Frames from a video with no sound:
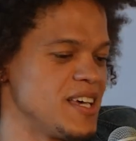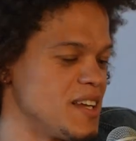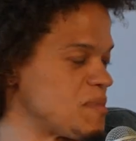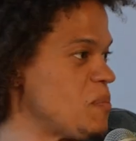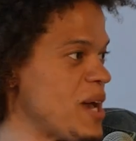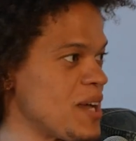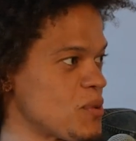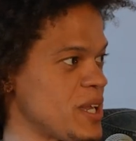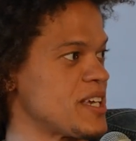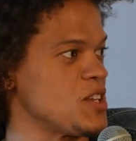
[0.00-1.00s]
hit up the
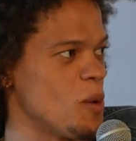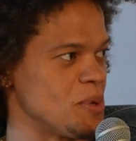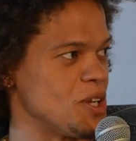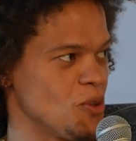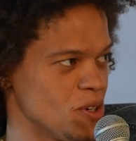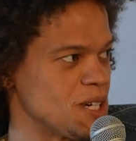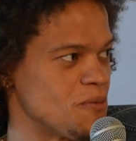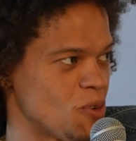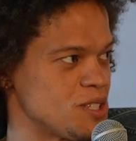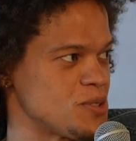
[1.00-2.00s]
bank, we're like, can you open the doors
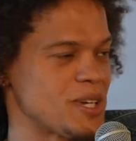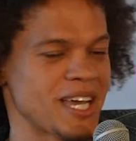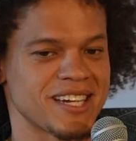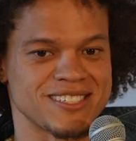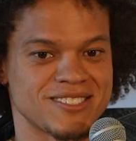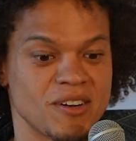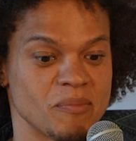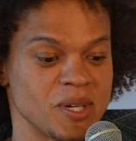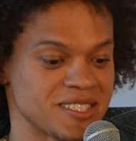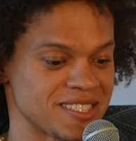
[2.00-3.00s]
up for us so we can actually start a
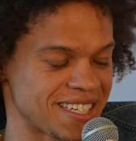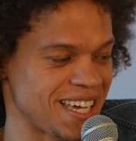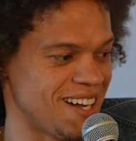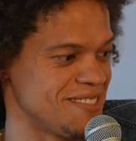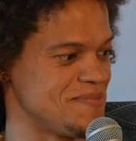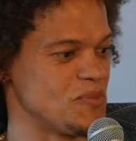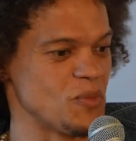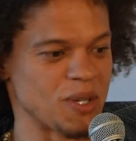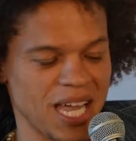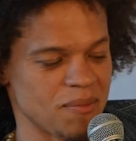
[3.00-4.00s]
business account?
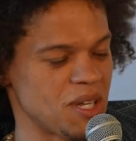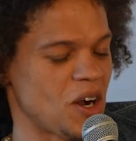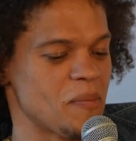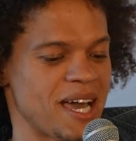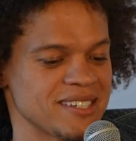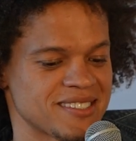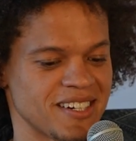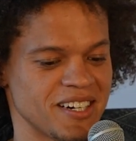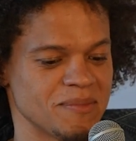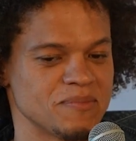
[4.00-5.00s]
We came in all masked
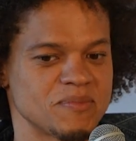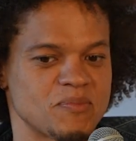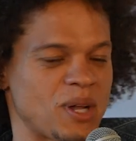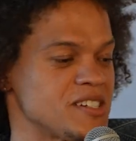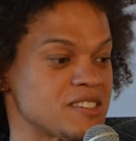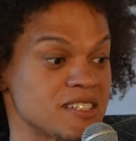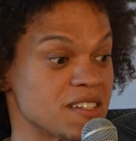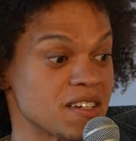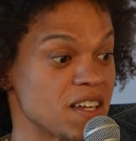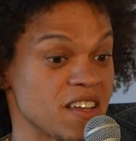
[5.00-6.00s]
up, probably
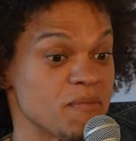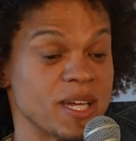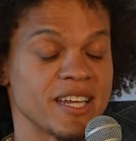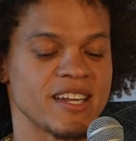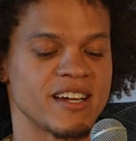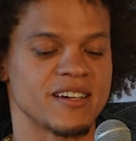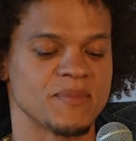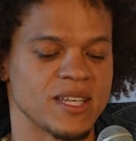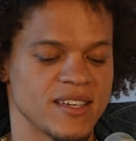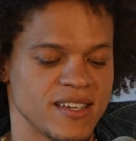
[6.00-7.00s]
shouldn't even been in
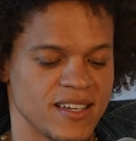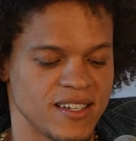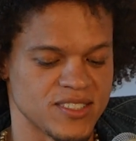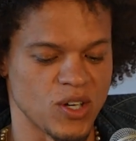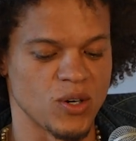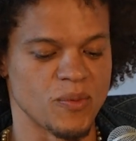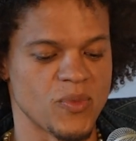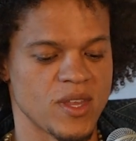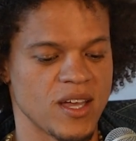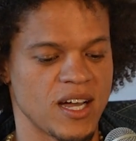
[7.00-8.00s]
there.
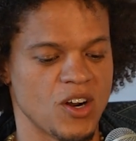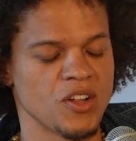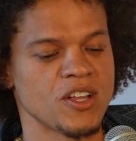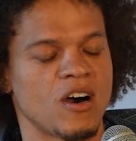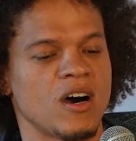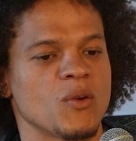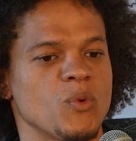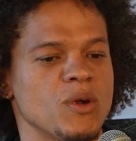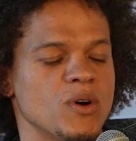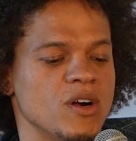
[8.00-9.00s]
So early
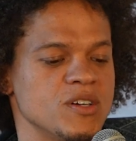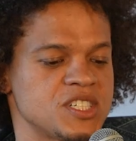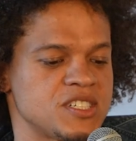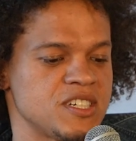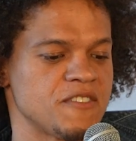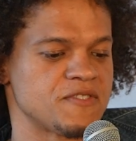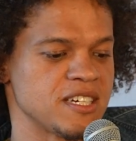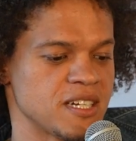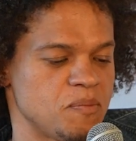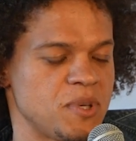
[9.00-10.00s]
on, we were
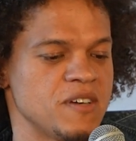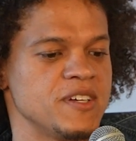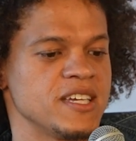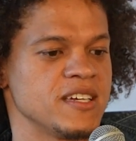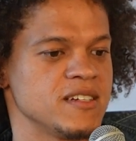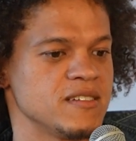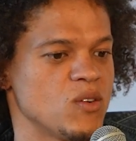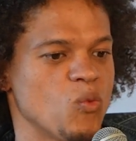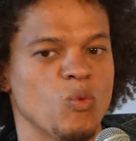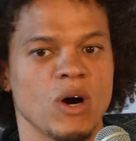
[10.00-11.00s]
shifting and pivoting
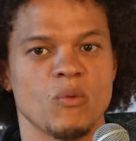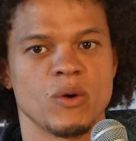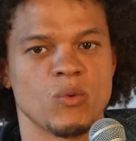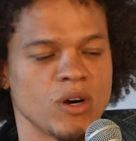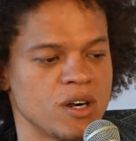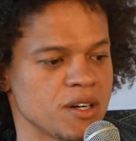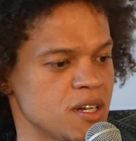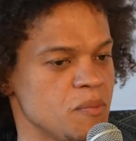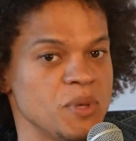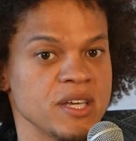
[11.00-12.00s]
what we were
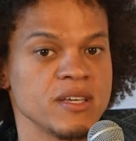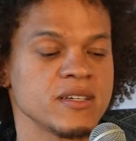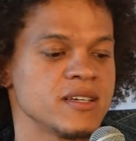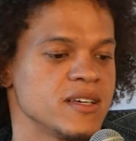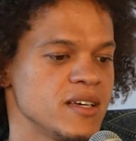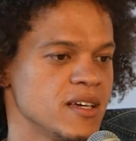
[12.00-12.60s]
going to be.